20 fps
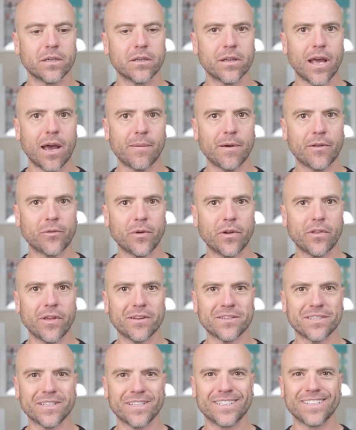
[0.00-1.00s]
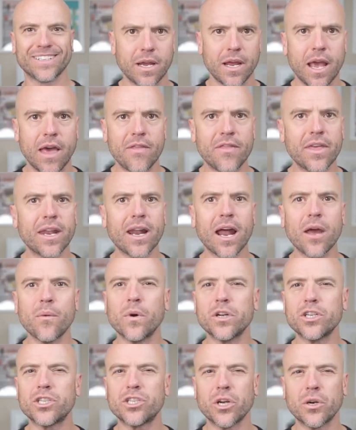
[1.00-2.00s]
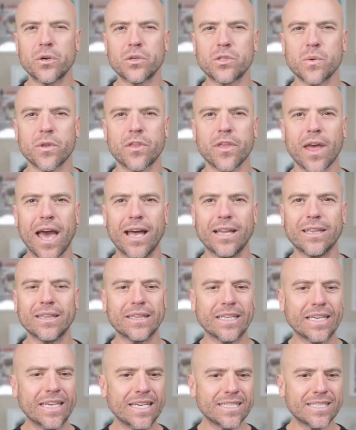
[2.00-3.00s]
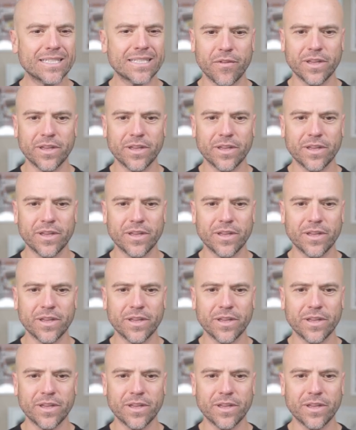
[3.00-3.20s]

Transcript: How about 3,000? And then I want shows with at least,